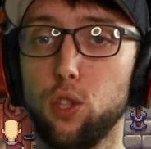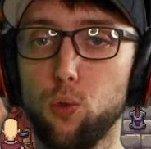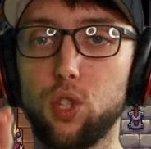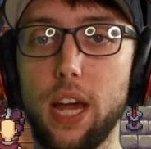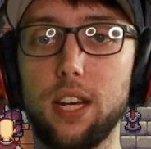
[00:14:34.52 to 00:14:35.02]

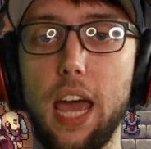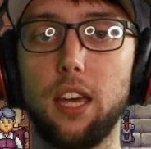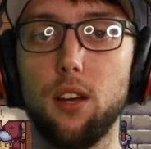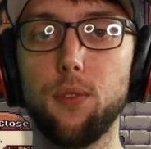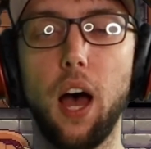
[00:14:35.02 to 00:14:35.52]
You say
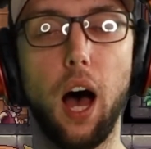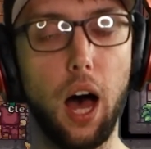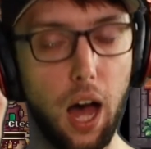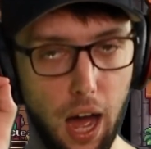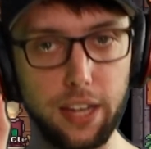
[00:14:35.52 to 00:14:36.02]
negative,
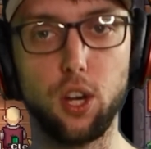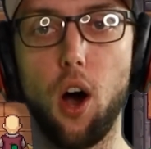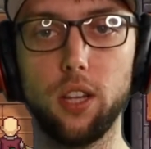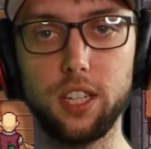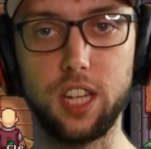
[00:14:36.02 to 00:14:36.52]
I
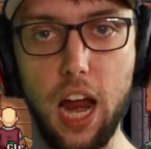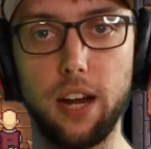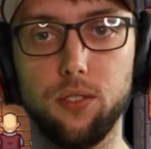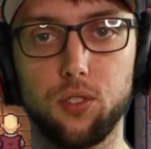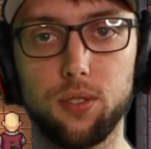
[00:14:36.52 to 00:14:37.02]
call it
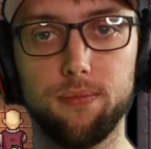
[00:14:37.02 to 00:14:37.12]
gains.